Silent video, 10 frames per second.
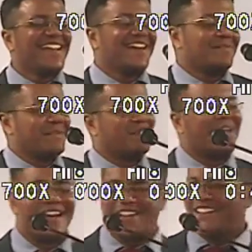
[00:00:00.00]
a big
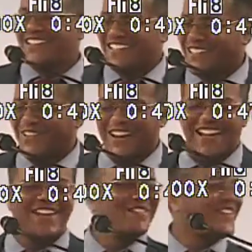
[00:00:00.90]
man house is what it
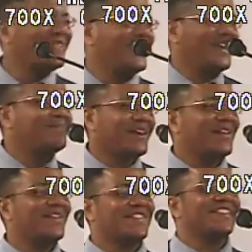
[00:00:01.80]
came to be. But it
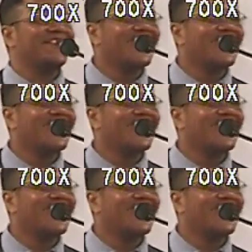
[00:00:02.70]
wasn't